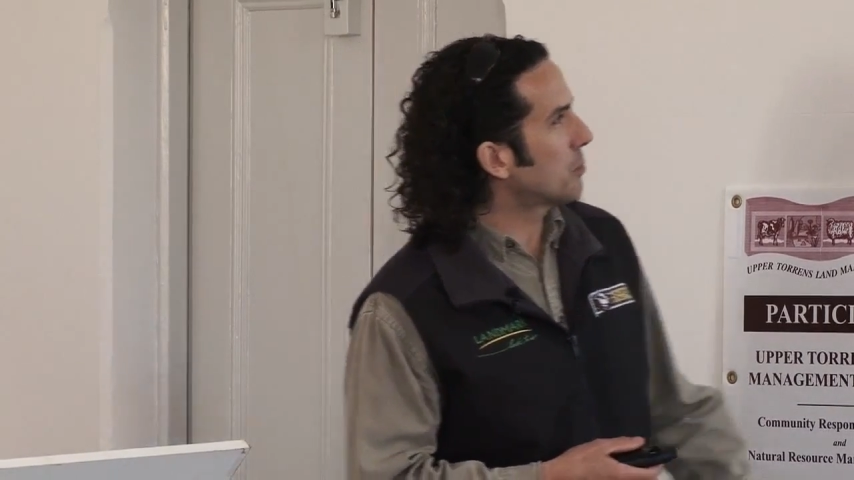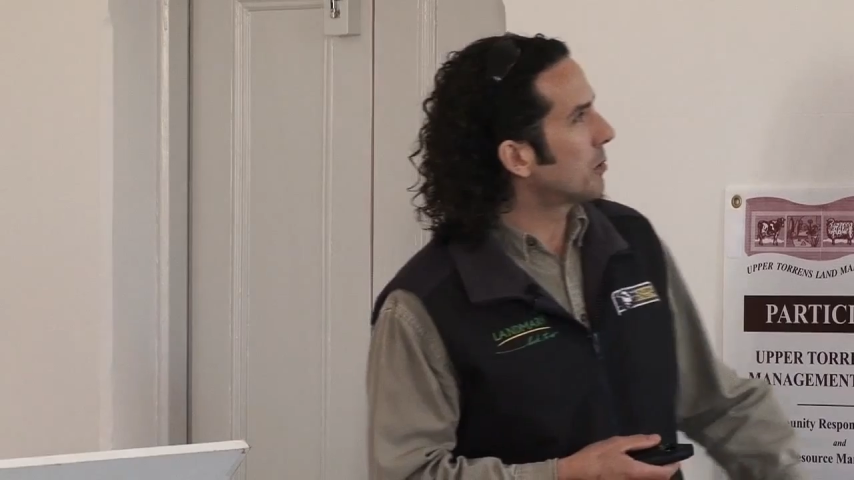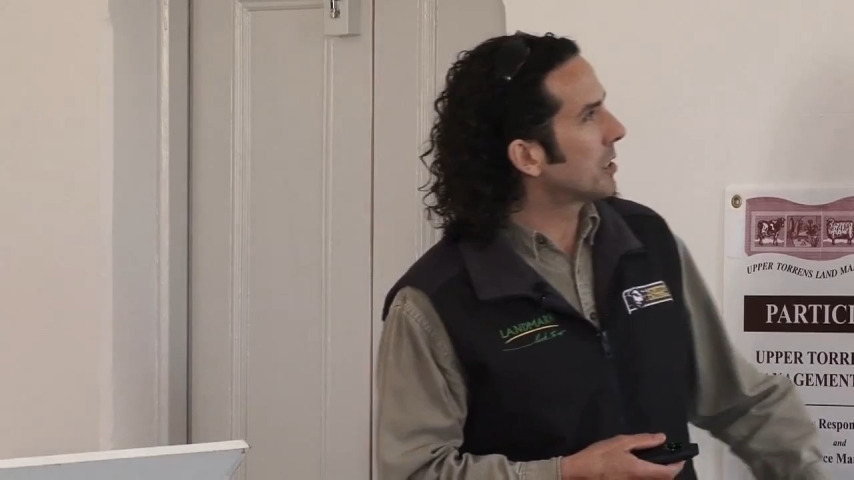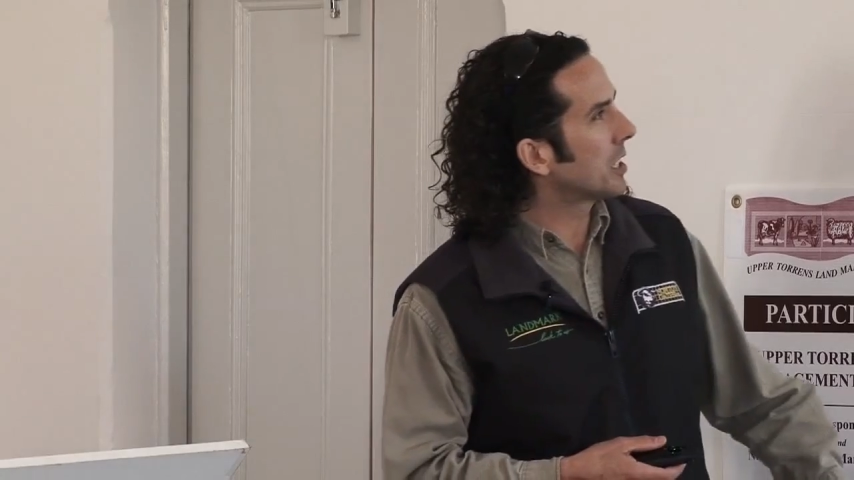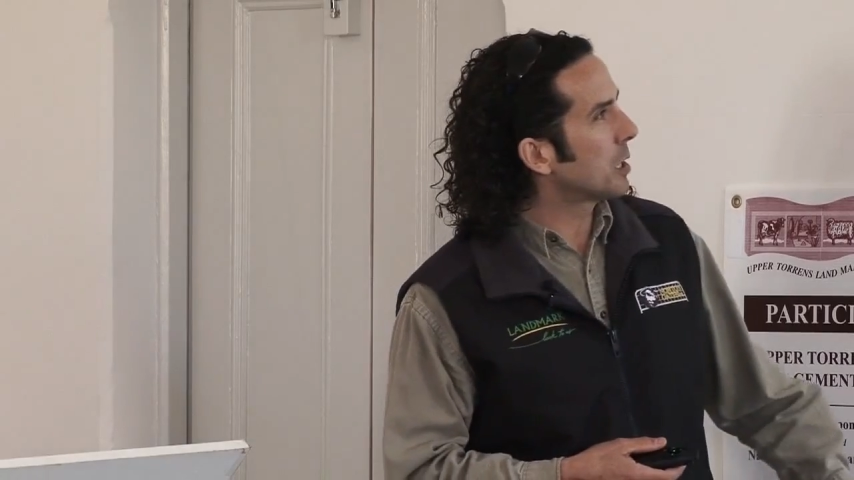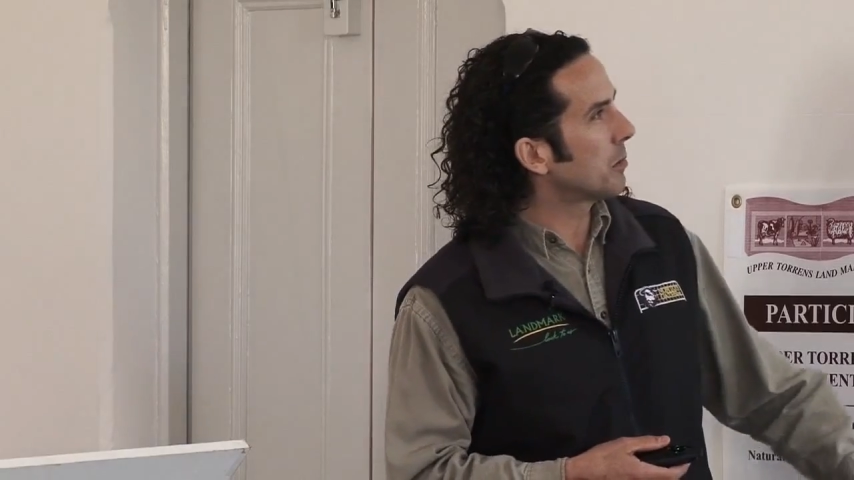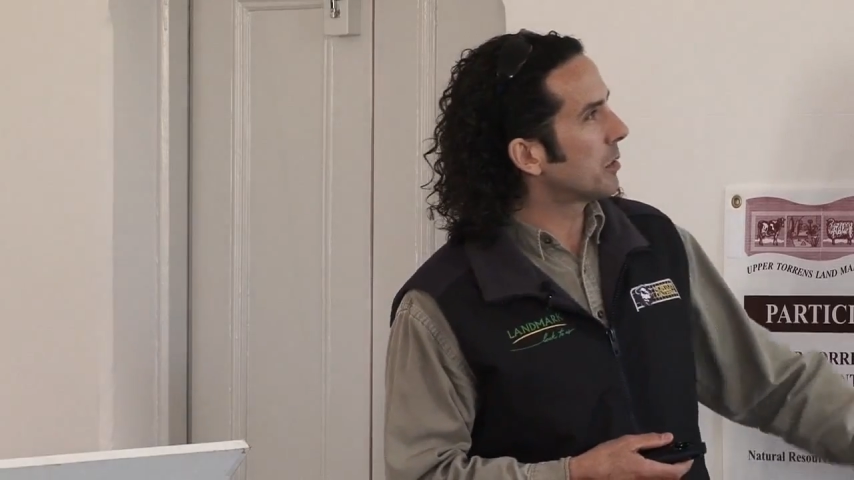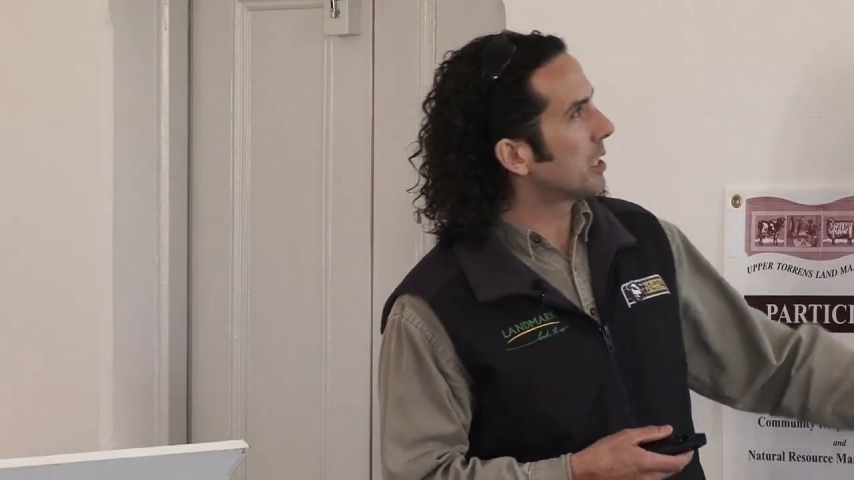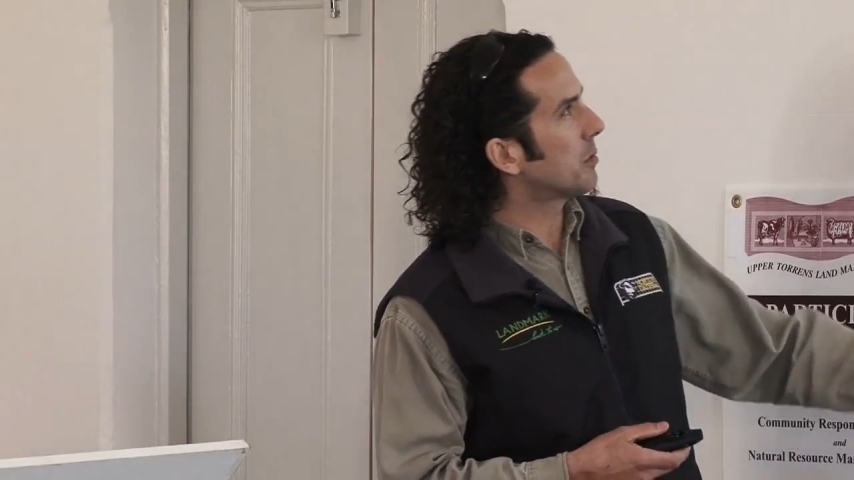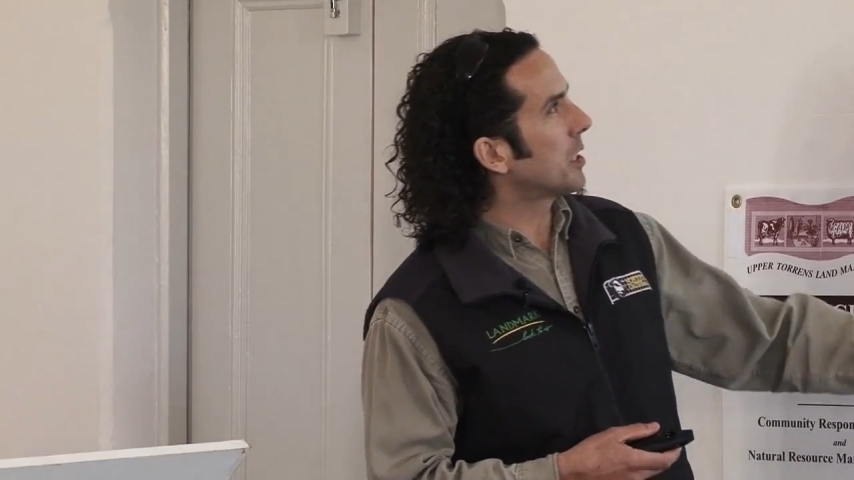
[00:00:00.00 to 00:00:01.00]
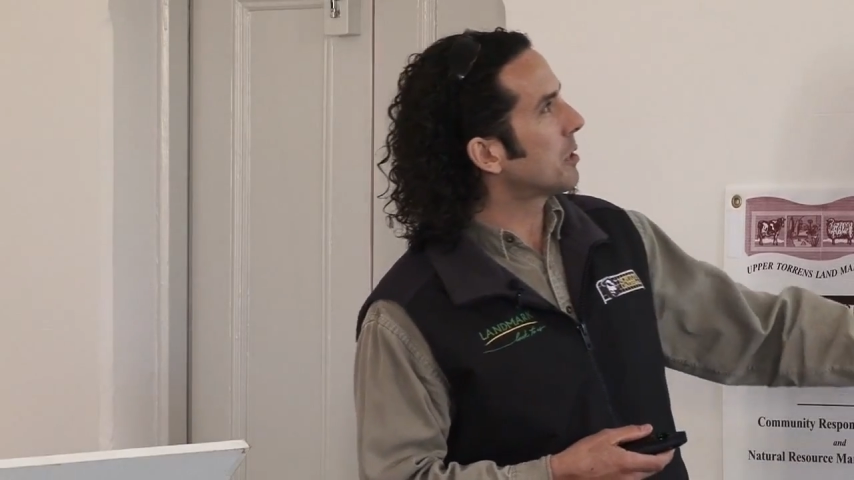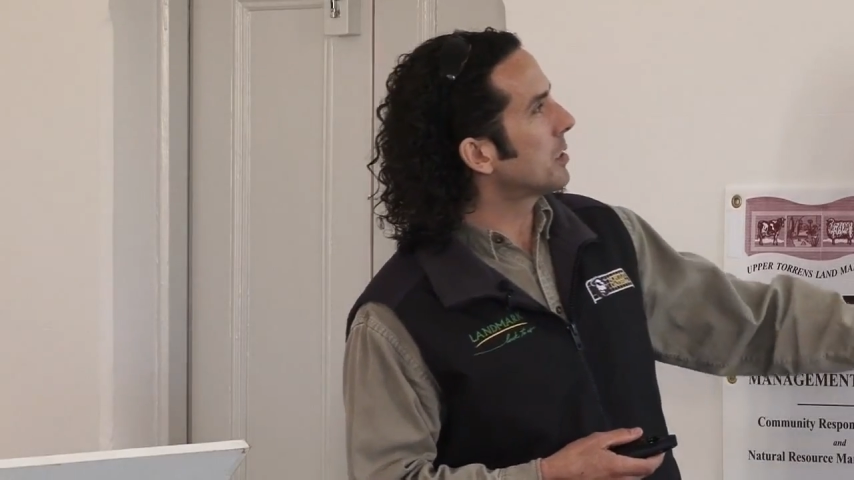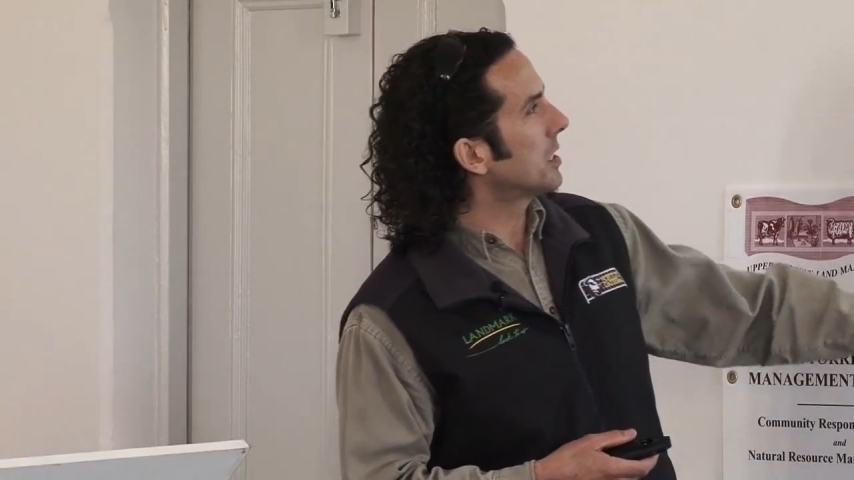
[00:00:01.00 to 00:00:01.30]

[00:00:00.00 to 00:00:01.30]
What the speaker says: probably a couple of other flat